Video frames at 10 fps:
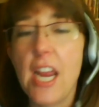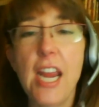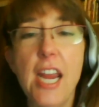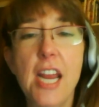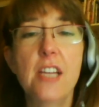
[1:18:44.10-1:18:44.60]

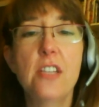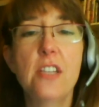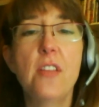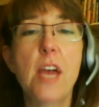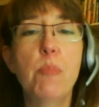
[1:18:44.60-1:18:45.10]
and
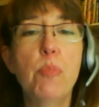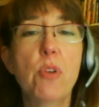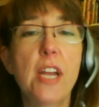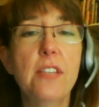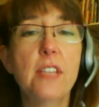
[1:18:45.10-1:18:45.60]
that
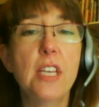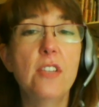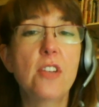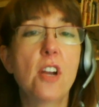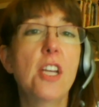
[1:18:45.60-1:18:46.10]
price
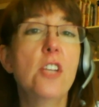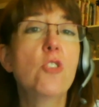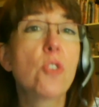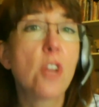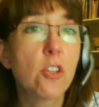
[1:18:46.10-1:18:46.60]
is our
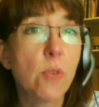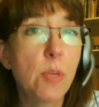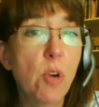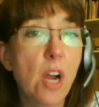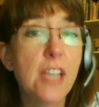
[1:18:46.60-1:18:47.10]
introductory
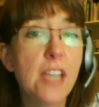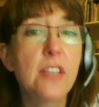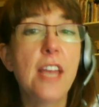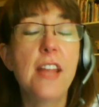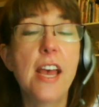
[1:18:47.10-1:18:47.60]
price,
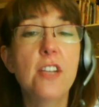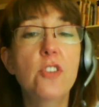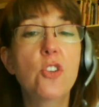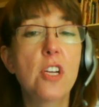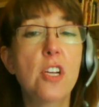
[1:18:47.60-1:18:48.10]
and that is
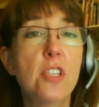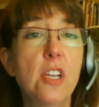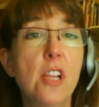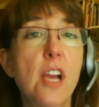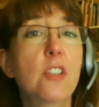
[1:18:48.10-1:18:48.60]
good
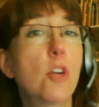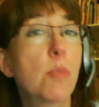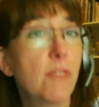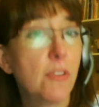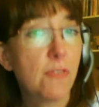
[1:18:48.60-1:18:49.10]
until
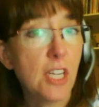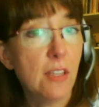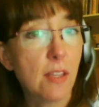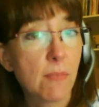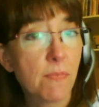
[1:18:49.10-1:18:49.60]
October
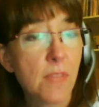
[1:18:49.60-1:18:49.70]
15th.